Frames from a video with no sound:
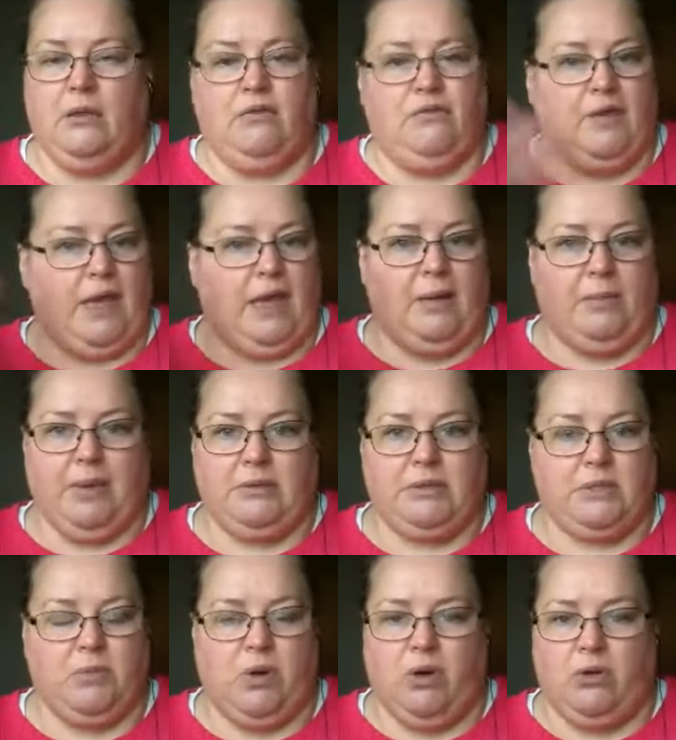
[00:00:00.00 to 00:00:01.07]
Forget about
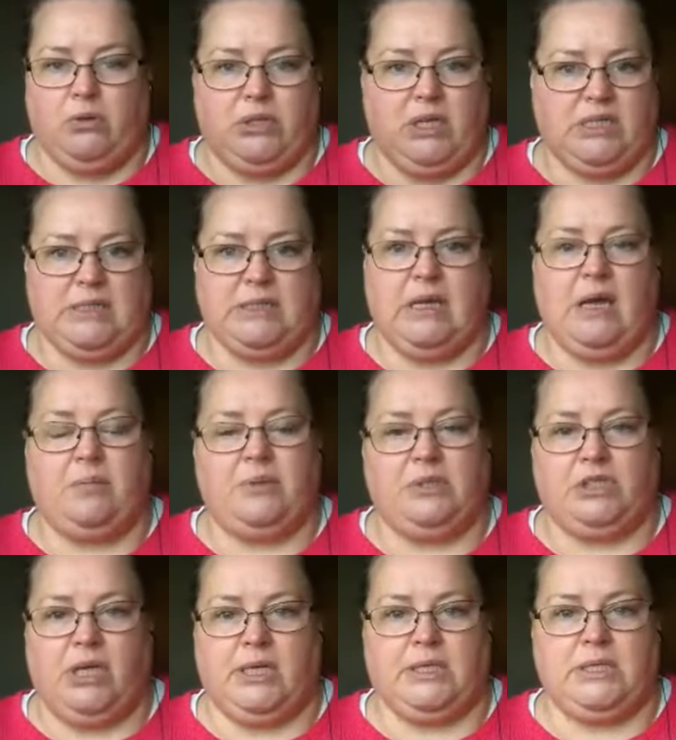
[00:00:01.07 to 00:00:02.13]
tomorrow. It hasn't
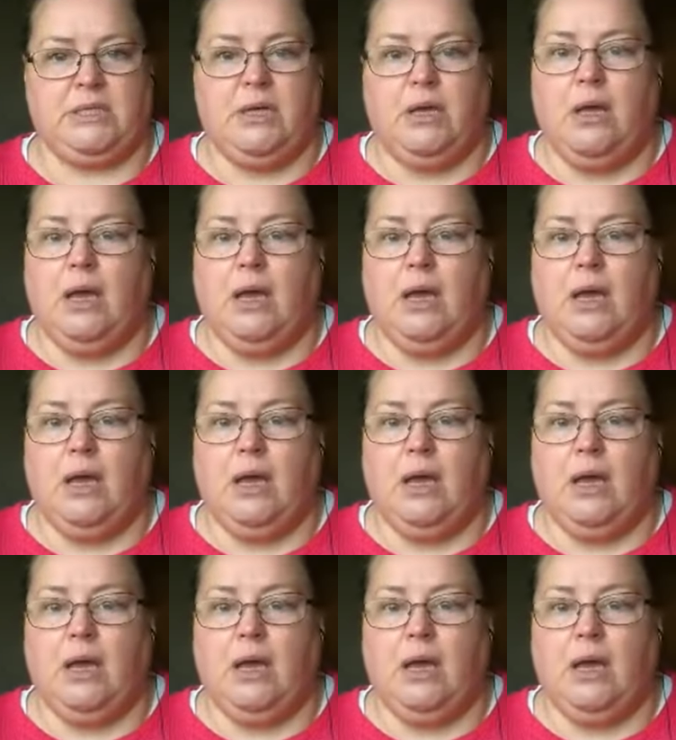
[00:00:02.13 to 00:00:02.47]
happened yet.